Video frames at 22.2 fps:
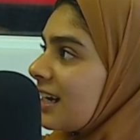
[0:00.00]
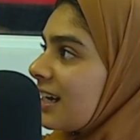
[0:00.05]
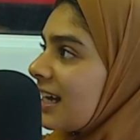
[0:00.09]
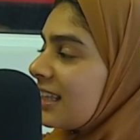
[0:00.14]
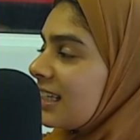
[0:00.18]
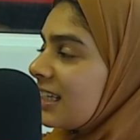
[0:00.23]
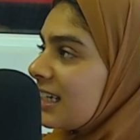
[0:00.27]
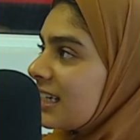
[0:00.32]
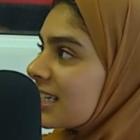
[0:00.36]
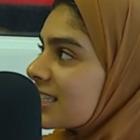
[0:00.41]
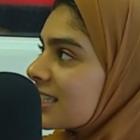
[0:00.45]
I
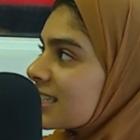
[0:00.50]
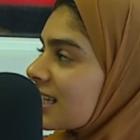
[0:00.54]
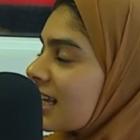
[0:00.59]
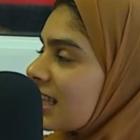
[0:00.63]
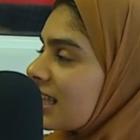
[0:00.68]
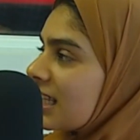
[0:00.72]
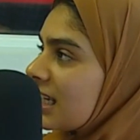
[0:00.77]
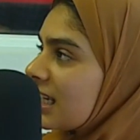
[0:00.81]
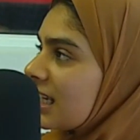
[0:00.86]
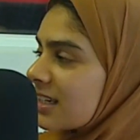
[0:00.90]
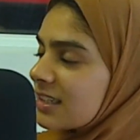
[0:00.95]
think
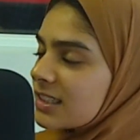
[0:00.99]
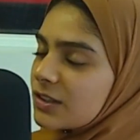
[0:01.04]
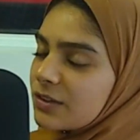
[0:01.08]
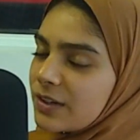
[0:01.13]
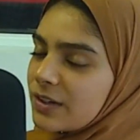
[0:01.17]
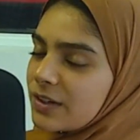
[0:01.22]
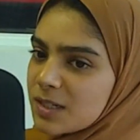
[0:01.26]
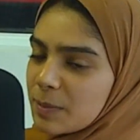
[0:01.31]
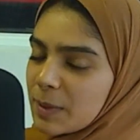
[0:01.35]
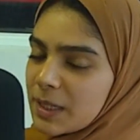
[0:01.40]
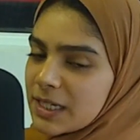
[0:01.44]
it's
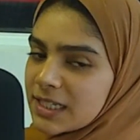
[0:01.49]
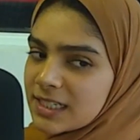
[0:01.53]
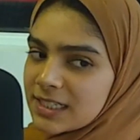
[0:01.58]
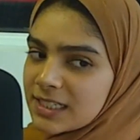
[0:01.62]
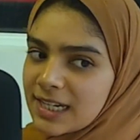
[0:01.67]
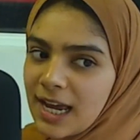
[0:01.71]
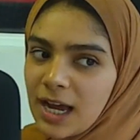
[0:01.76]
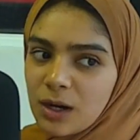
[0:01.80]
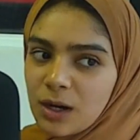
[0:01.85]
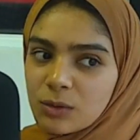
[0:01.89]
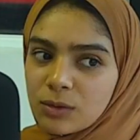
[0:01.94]
underestimated
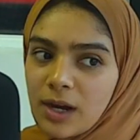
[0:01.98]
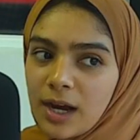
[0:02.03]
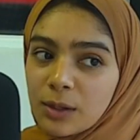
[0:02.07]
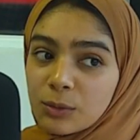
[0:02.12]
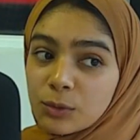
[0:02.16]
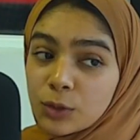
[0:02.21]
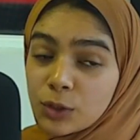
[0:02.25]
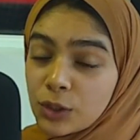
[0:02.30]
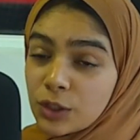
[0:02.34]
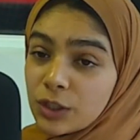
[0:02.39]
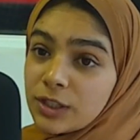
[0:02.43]

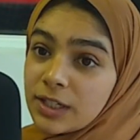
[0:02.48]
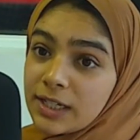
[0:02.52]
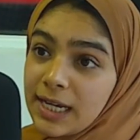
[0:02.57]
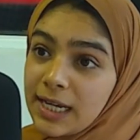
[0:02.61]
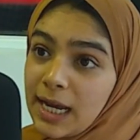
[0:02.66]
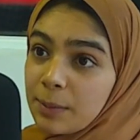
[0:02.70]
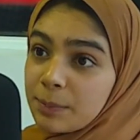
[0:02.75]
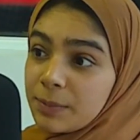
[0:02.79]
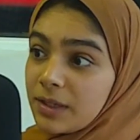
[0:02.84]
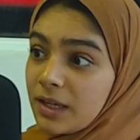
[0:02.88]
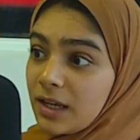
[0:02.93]
how good a
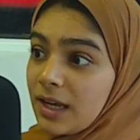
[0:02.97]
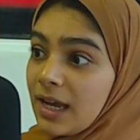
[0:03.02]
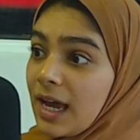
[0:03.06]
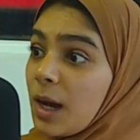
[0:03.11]
gap year,